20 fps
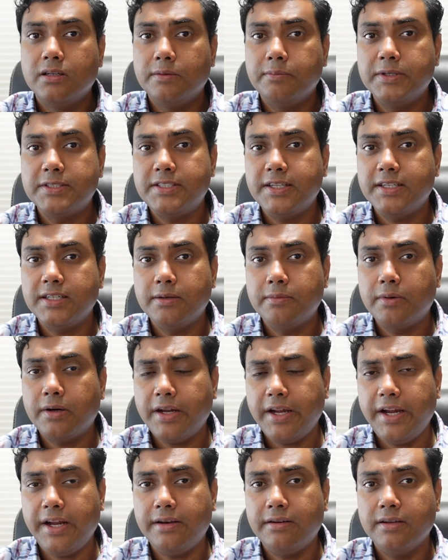mistake number
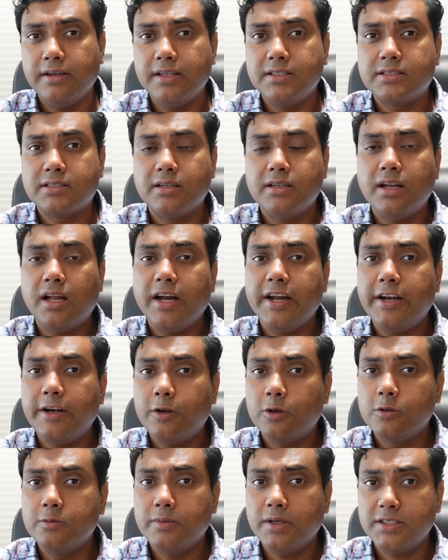8 is relying
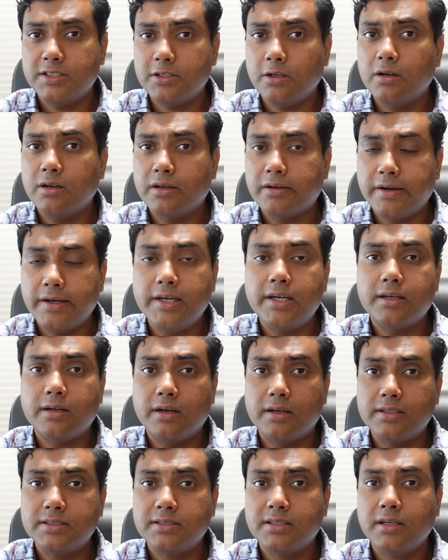too much on credit
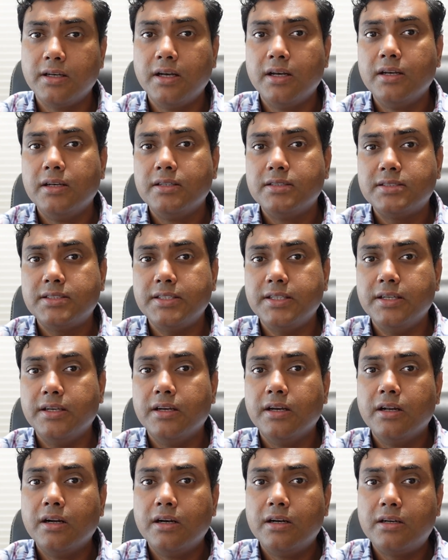cards. See,
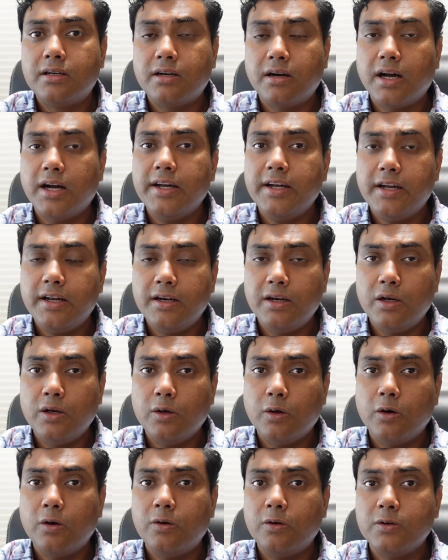try and
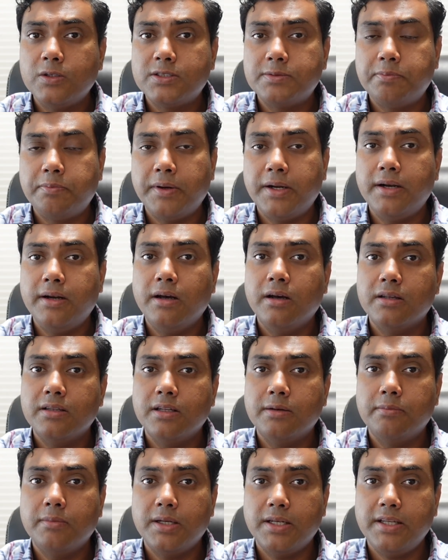not to spend
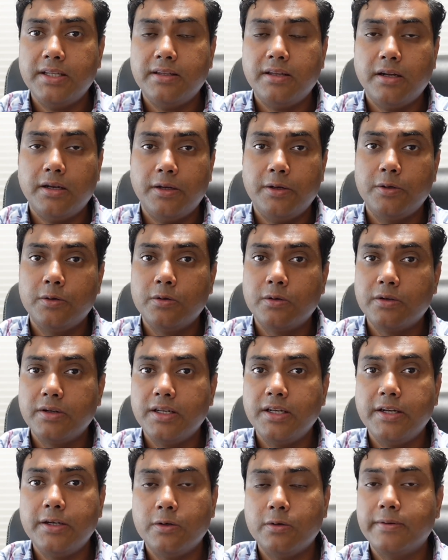the money that you
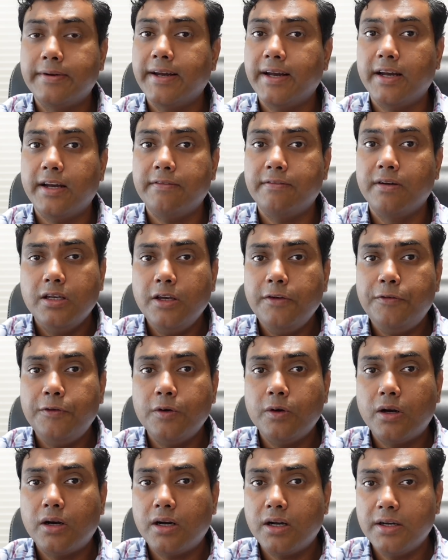really don't have. If
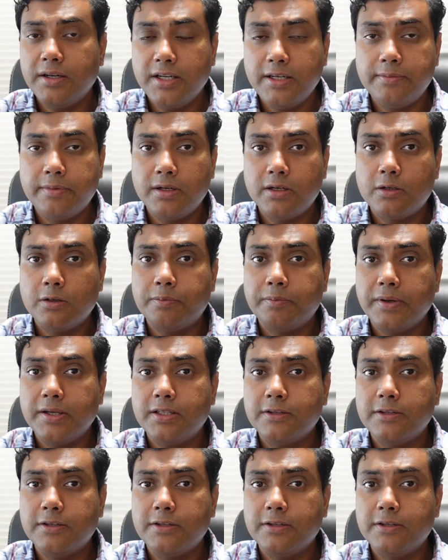you are unable to pay the